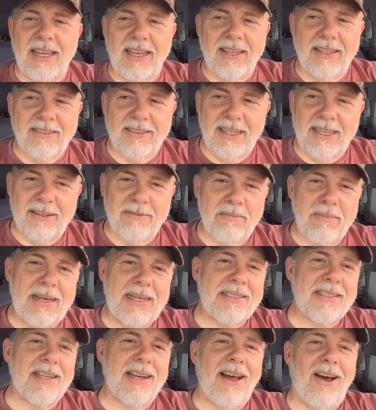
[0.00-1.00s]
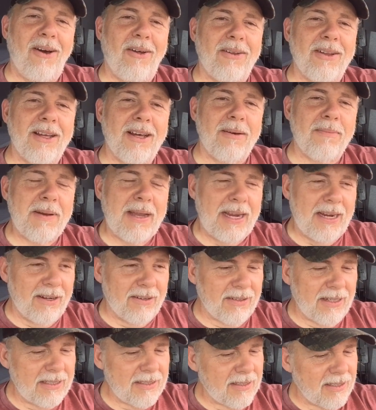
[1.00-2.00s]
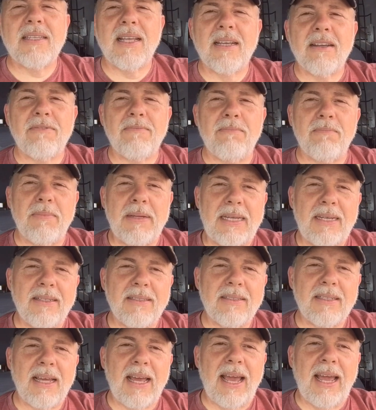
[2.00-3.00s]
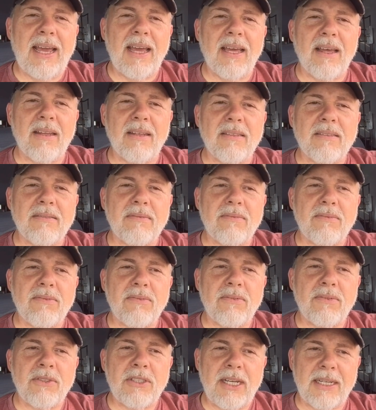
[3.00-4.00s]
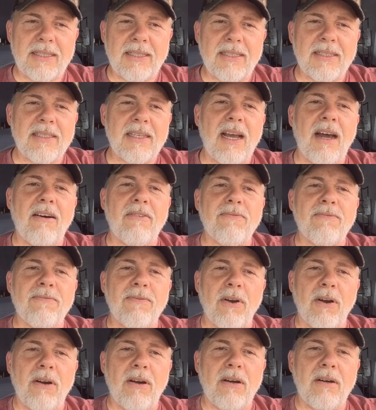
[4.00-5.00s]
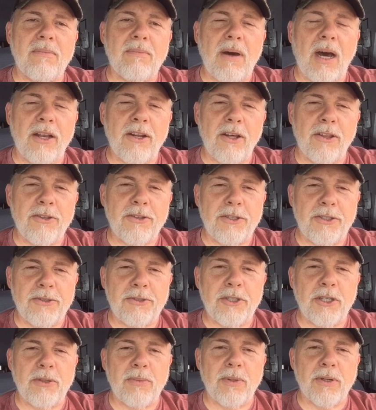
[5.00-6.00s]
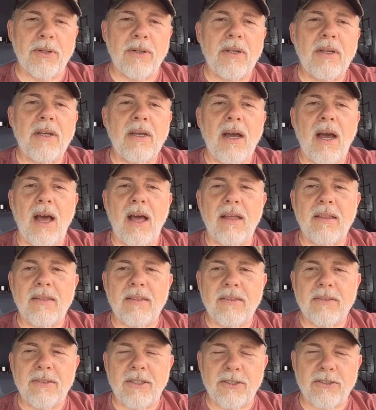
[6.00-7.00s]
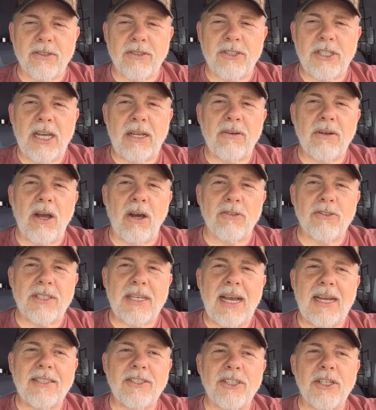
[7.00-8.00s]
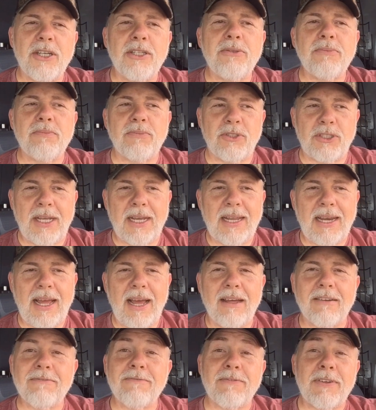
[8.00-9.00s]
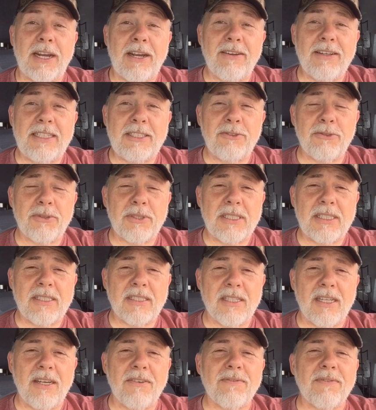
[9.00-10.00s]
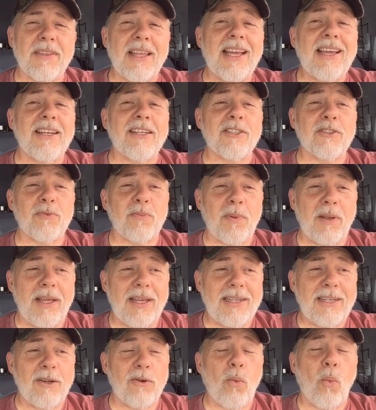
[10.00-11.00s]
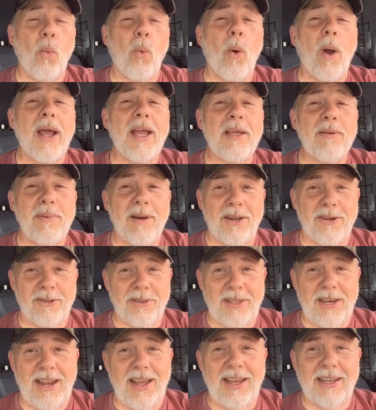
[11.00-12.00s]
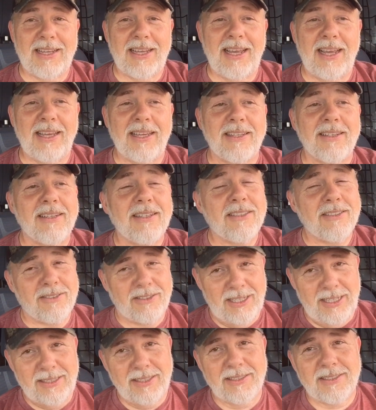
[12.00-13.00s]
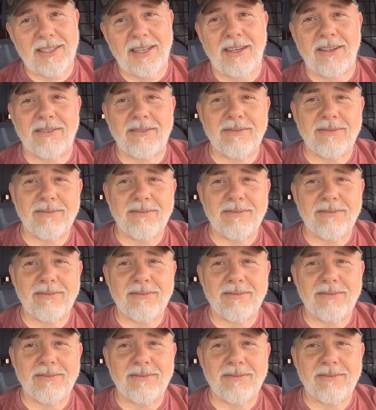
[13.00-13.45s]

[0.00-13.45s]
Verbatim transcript: and, and mess it all up here, let's, let's take a minute and check this out from another YouTuber there's a channel called SciShow. Check it out. Very interesting stuff. They can explain it way better than I can. Check this out.